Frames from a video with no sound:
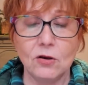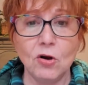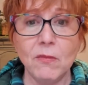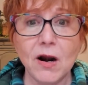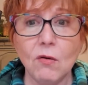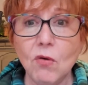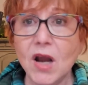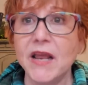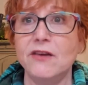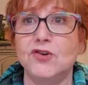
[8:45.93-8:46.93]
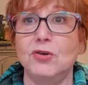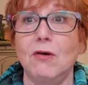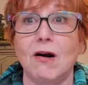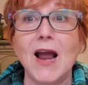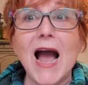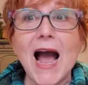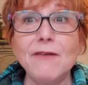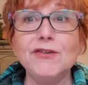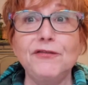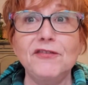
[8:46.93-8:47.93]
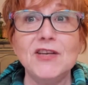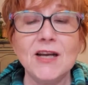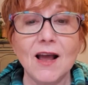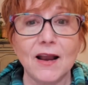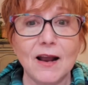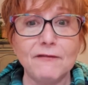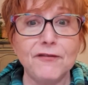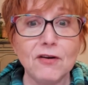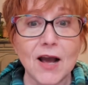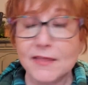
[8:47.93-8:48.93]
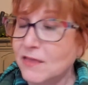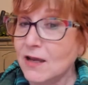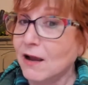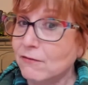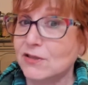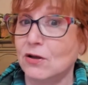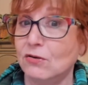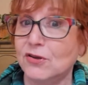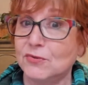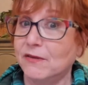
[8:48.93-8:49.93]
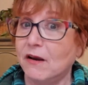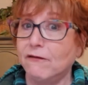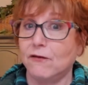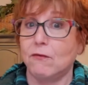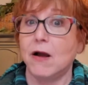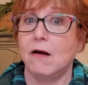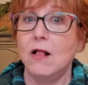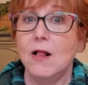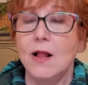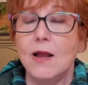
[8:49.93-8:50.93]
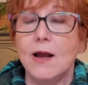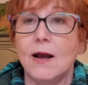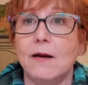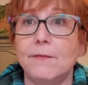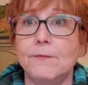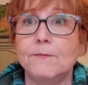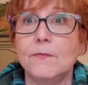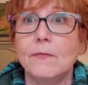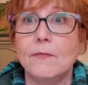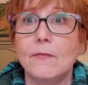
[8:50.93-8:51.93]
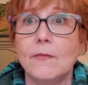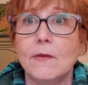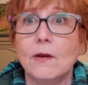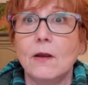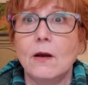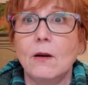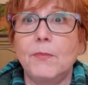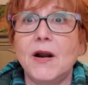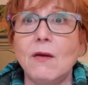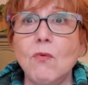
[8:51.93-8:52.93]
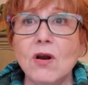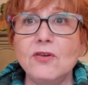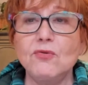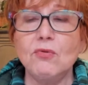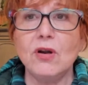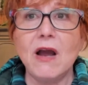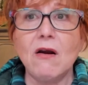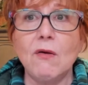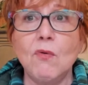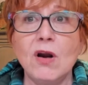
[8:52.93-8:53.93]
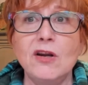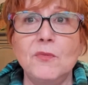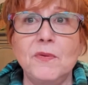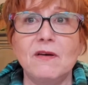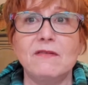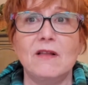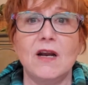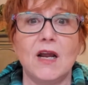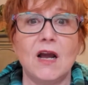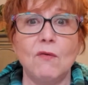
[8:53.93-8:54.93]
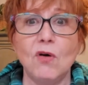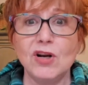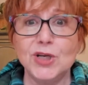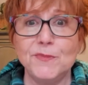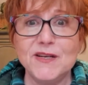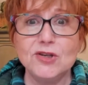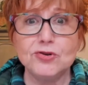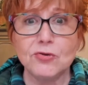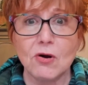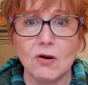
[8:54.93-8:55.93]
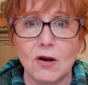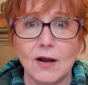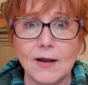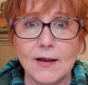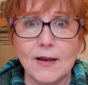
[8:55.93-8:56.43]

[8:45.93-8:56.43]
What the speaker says: no matter what age you are. I was 59. I think I was the oldest one there for a while. But I wanted to work out. I wanted to be athletic. I wanted to be strong.